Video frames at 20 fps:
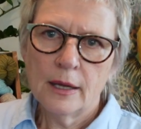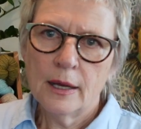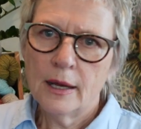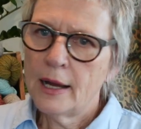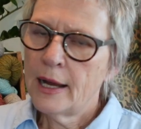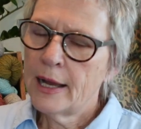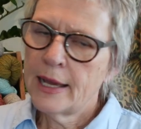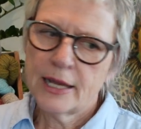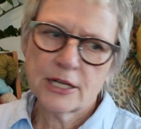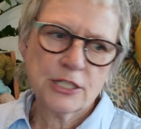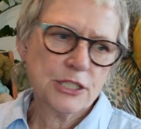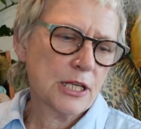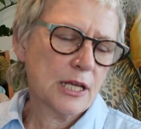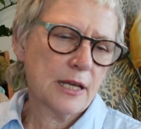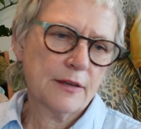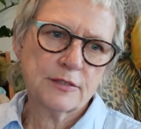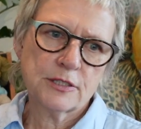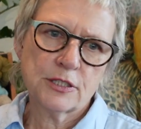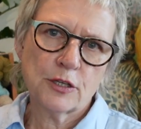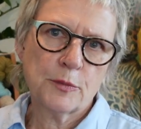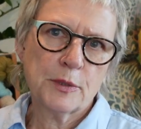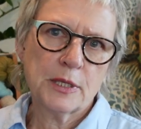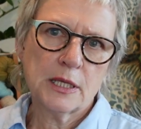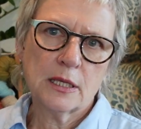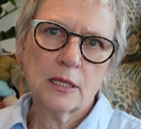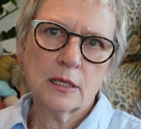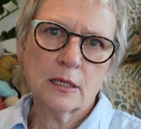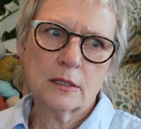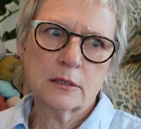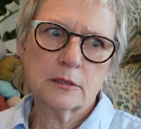I actually have so many
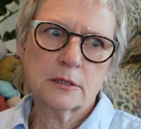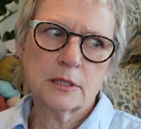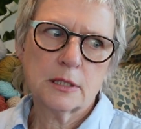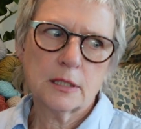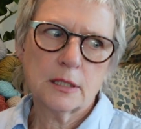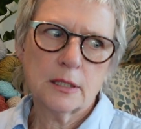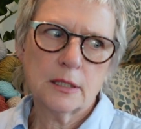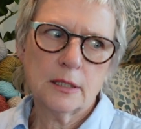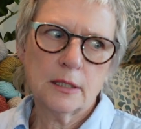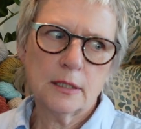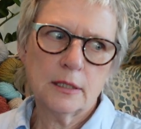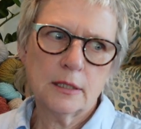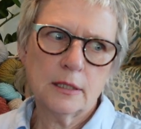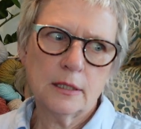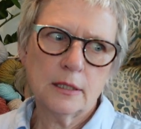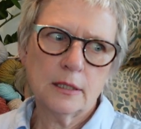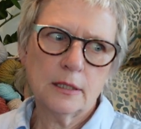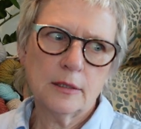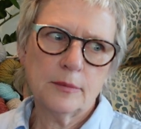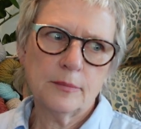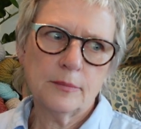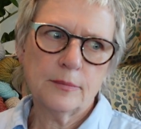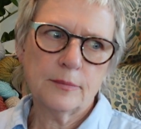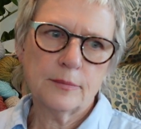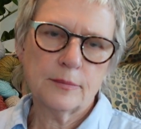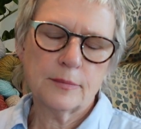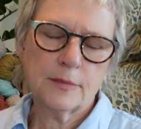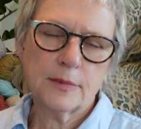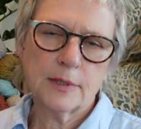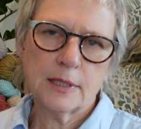yarns, and
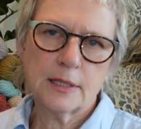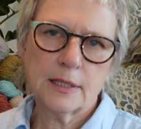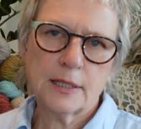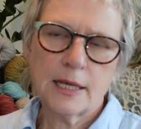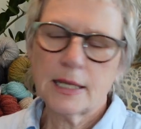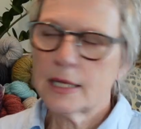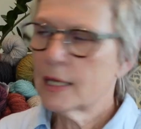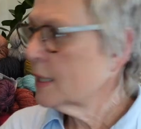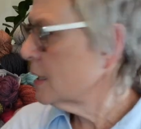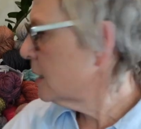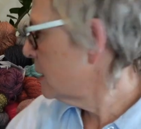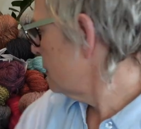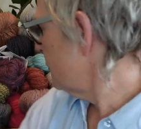I can't